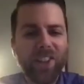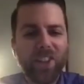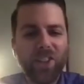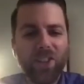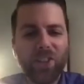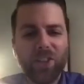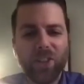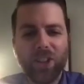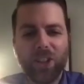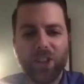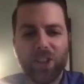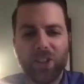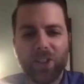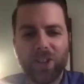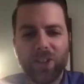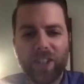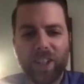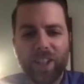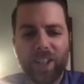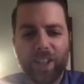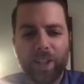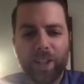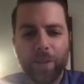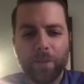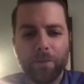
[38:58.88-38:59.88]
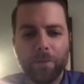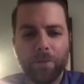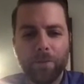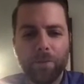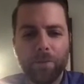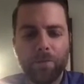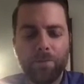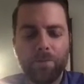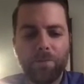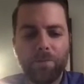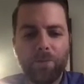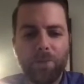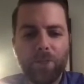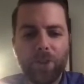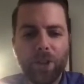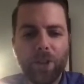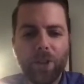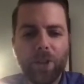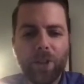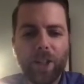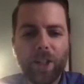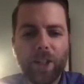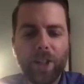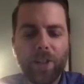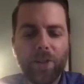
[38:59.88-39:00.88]
So
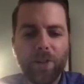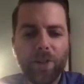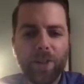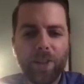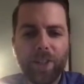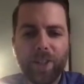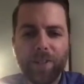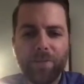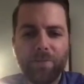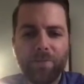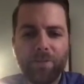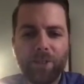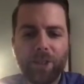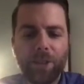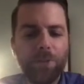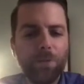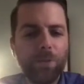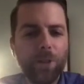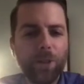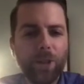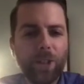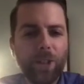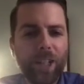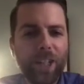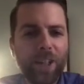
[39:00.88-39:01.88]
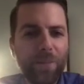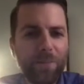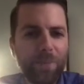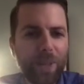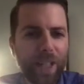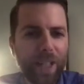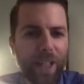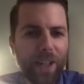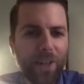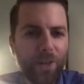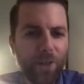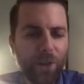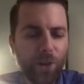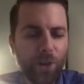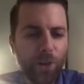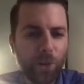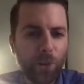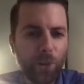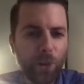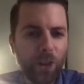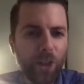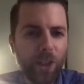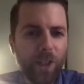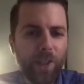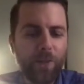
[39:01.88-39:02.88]
Derrick Henry didn't really help me out this
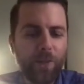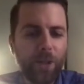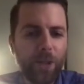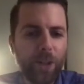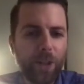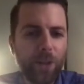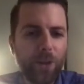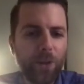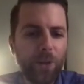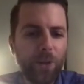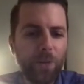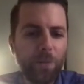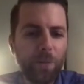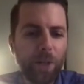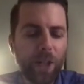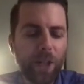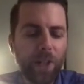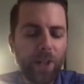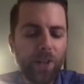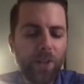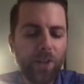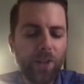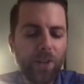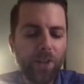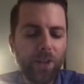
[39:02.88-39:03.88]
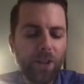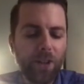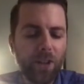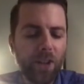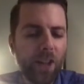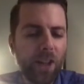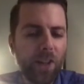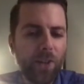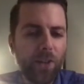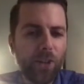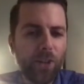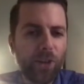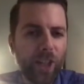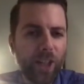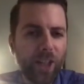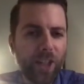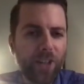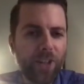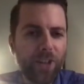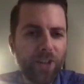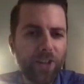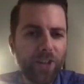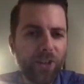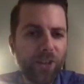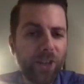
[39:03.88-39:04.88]
week, even though by a lot of
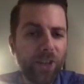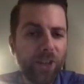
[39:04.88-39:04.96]
standards,